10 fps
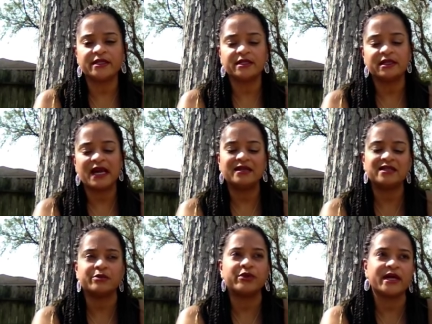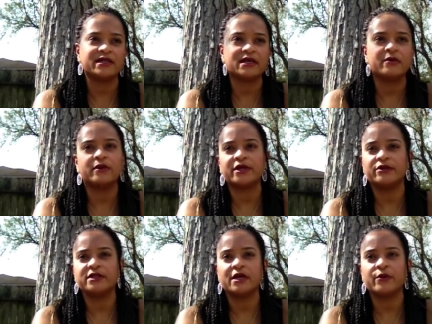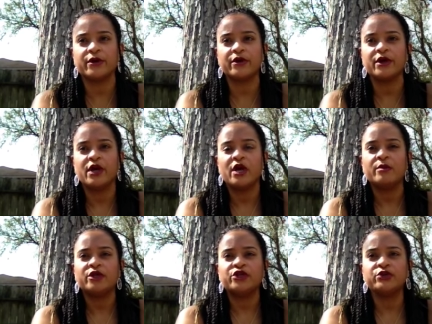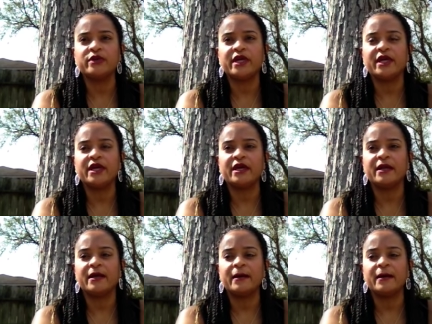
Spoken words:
not suppress, I don't want to use that word, but you can